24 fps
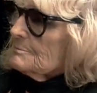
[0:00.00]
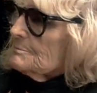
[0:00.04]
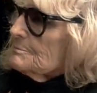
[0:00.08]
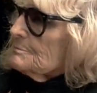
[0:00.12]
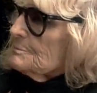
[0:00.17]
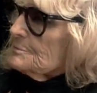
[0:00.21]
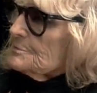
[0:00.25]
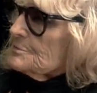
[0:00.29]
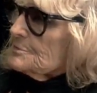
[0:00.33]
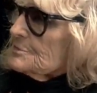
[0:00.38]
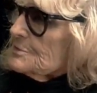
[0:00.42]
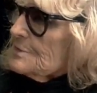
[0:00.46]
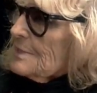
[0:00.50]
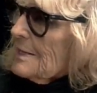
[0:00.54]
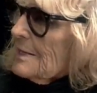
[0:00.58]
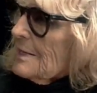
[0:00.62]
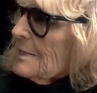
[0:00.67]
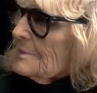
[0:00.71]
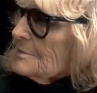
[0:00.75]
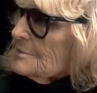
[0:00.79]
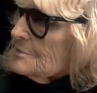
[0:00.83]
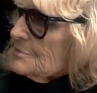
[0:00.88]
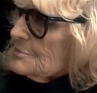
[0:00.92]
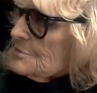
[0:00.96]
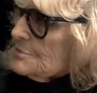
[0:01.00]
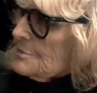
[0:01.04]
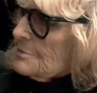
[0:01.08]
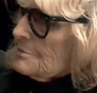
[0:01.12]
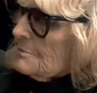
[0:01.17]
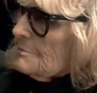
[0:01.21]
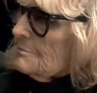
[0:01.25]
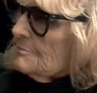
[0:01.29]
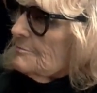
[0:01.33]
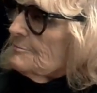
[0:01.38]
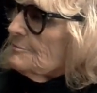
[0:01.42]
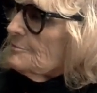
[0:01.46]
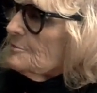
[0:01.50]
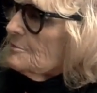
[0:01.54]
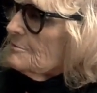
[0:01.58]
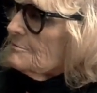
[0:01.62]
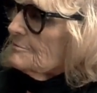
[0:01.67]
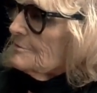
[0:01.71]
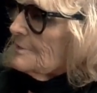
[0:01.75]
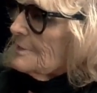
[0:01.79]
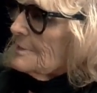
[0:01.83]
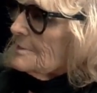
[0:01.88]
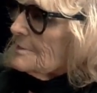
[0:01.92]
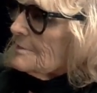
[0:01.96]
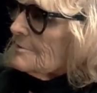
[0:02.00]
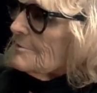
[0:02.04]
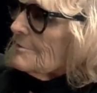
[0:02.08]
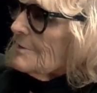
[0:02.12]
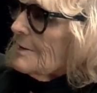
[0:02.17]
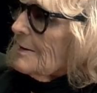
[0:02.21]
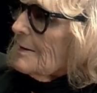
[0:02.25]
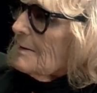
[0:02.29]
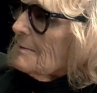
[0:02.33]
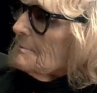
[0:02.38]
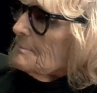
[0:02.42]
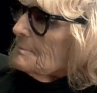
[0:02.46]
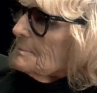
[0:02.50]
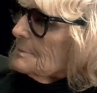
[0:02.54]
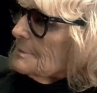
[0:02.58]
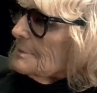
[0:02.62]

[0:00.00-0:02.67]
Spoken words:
stands full of that crap.